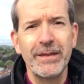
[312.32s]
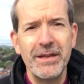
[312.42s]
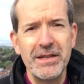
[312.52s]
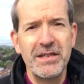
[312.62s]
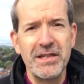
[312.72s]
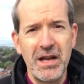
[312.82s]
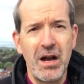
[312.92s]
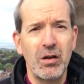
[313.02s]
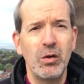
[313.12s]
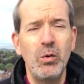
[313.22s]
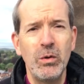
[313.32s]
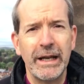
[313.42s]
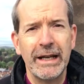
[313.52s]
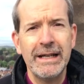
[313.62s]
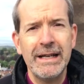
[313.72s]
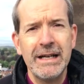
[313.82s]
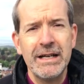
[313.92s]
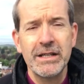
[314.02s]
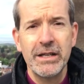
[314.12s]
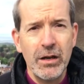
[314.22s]
This is our calling,
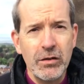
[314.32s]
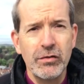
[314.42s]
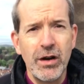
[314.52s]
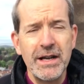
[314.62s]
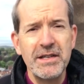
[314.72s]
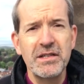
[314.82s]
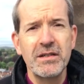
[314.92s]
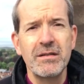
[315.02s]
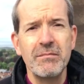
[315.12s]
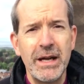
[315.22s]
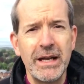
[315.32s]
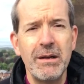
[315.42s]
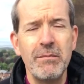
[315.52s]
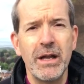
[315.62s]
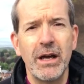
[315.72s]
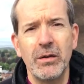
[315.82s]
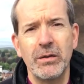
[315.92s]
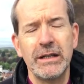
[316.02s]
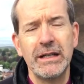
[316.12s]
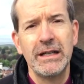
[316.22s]
to know Christ, make him
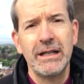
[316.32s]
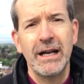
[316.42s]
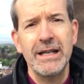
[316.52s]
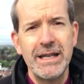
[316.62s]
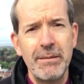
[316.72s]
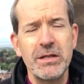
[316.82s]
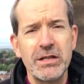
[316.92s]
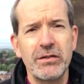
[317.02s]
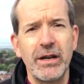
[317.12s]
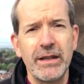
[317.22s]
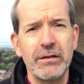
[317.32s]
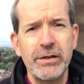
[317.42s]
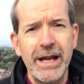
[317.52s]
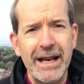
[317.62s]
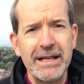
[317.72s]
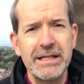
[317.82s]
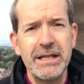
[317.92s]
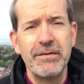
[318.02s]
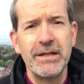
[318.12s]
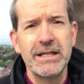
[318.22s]
known, and demonstrate the
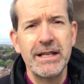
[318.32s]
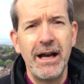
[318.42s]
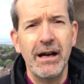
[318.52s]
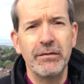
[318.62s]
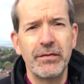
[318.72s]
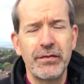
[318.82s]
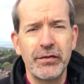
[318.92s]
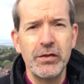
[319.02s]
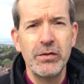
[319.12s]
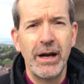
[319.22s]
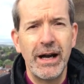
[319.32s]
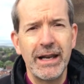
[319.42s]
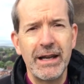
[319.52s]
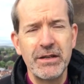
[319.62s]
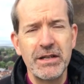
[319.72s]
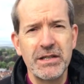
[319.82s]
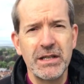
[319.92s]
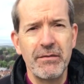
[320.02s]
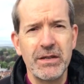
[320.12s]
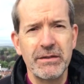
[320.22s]
reality of his love through our loving
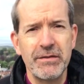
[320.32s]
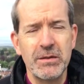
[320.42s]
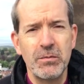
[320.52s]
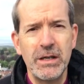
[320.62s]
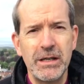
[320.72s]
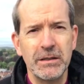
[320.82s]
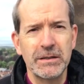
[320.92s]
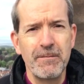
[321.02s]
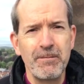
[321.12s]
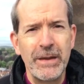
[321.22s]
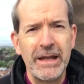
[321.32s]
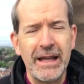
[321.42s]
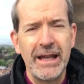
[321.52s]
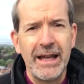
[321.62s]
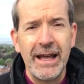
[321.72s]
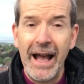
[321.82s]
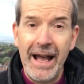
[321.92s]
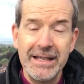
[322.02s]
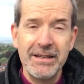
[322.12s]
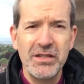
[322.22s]
service of his world.
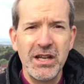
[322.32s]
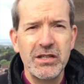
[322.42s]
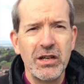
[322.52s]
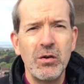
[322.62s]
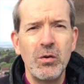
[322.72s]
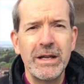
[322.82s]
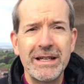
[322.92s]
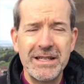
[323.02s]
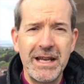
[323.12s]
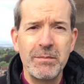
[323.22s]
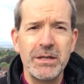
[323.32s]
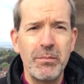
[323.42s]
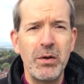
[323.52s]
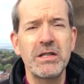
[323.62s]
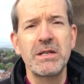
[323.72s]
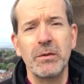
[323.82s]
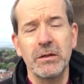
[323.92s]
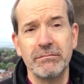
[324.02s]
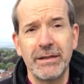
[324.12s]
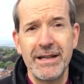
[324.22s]
And if such a calling seems
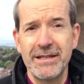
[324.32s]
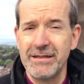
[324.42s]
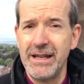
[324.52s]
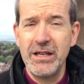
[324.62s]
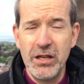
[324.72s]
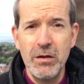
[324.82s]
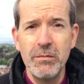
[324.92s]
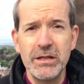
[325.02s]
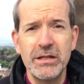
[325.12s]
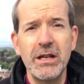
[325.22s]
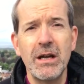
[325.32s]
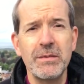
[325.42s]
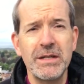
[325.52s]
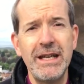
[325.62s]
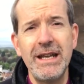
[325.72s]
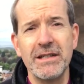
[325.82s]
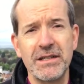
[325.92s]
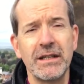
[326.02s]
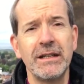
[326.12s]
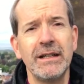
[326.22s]
impossible, as in human terms it is,